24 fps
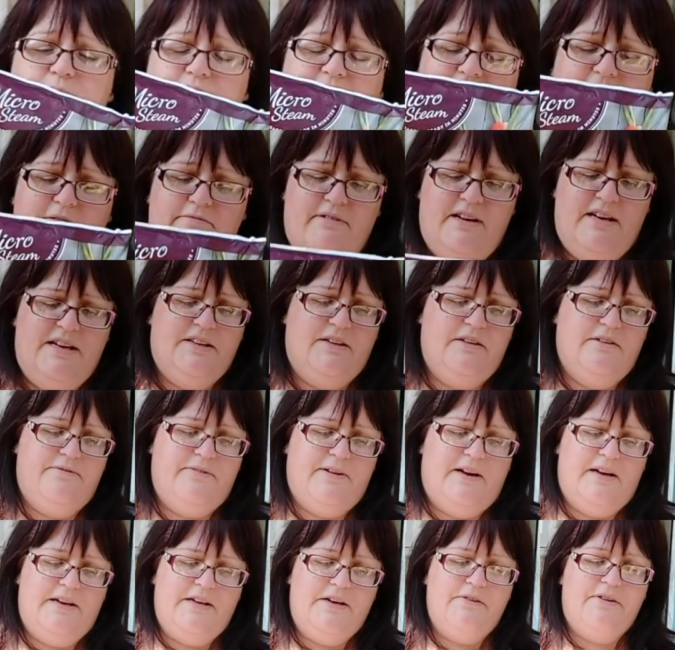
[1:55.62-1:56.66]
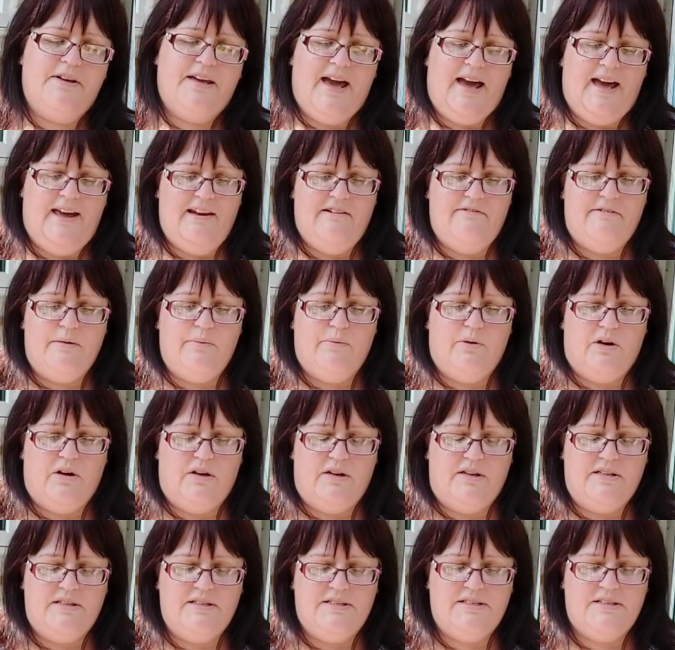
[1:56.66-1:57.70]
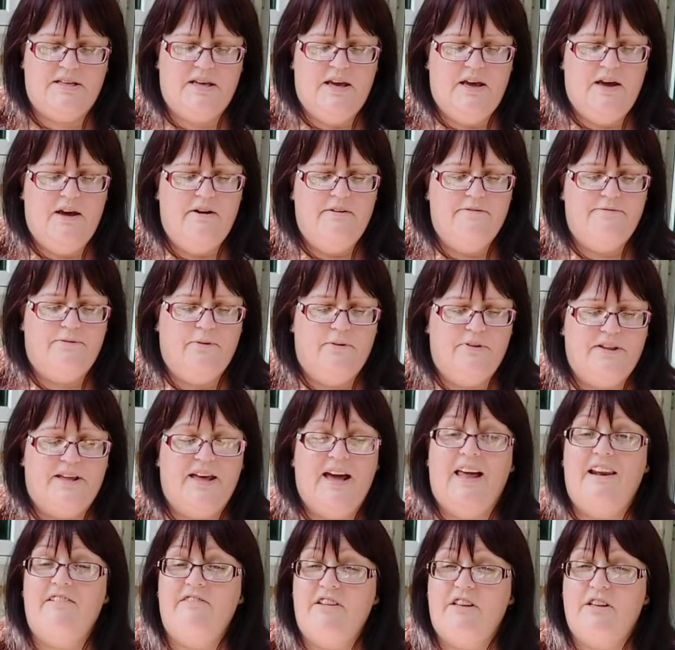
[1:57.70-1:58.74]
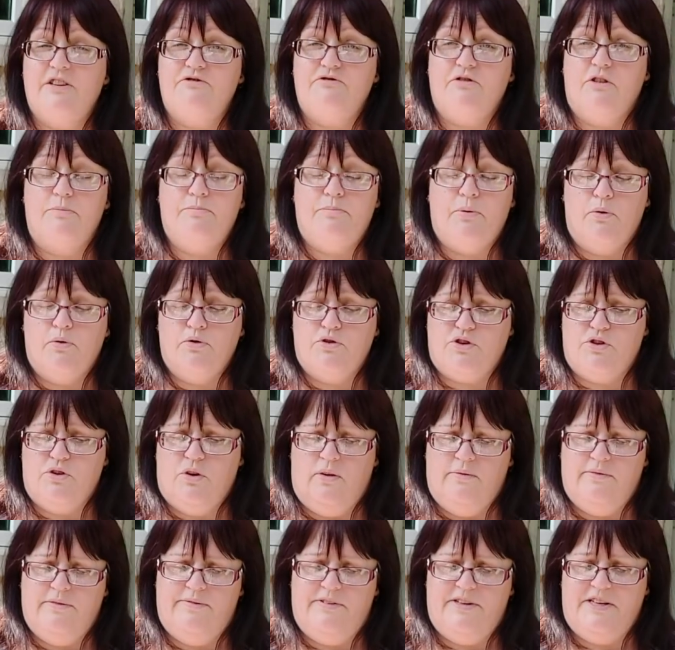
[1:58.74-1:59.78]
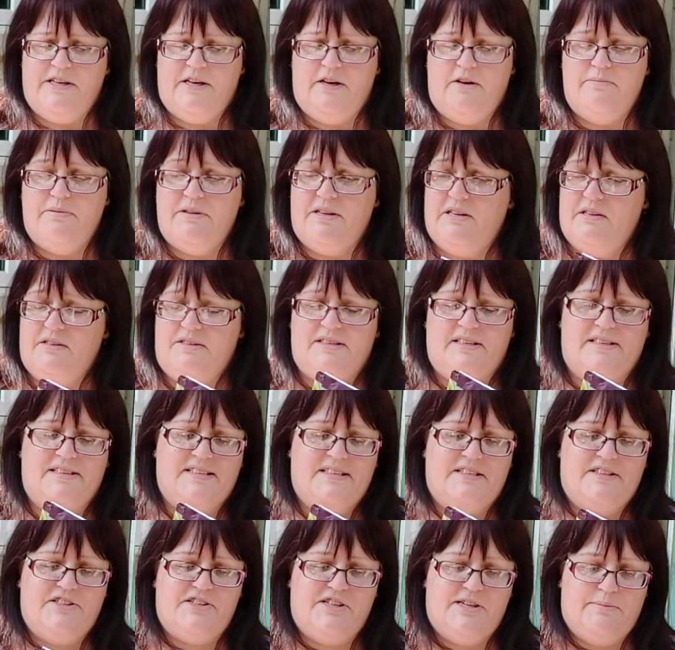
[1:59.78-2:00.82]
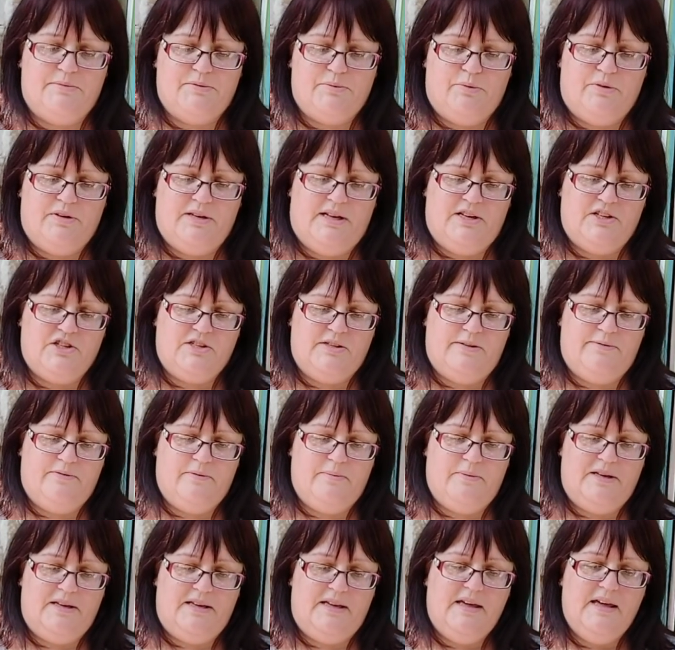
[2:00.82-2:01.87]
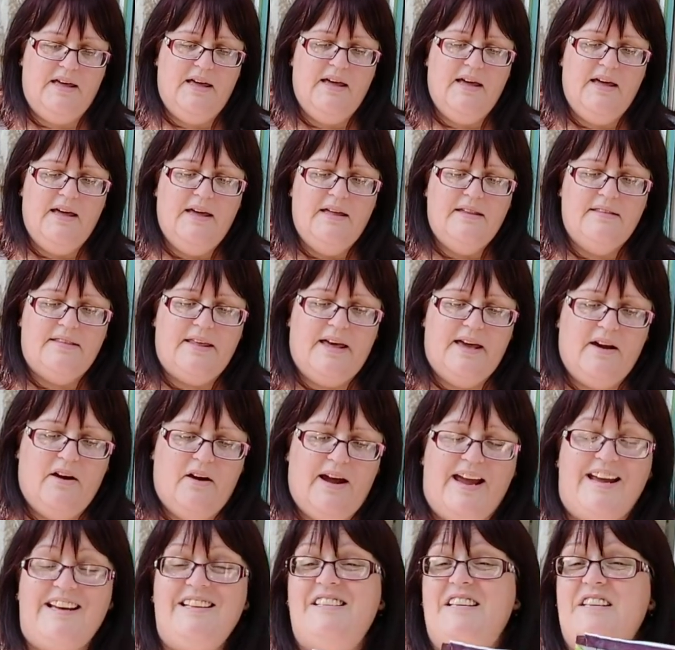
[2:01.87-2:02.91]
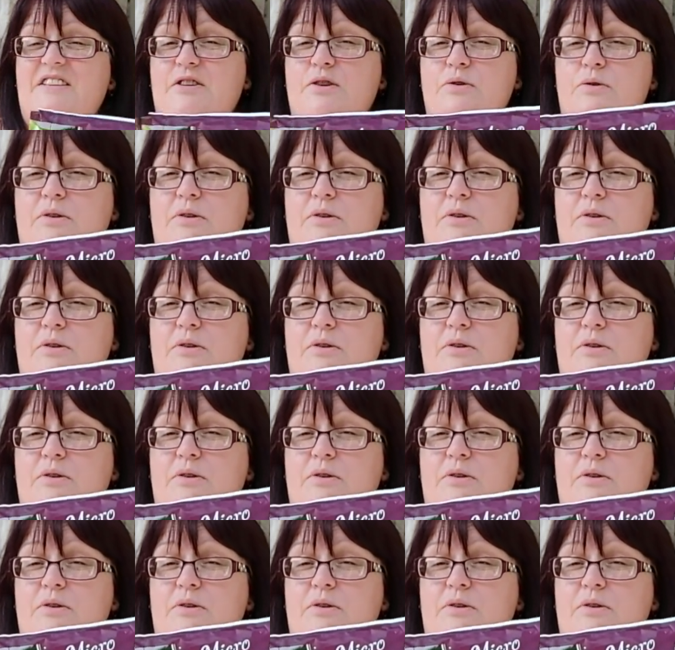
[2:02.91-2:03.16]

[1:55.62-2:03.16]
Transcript: think they're really good value, calorie-wise, for the calorie-controlled portion of the video, because, like I said, the chips weren't actually for me. They are 82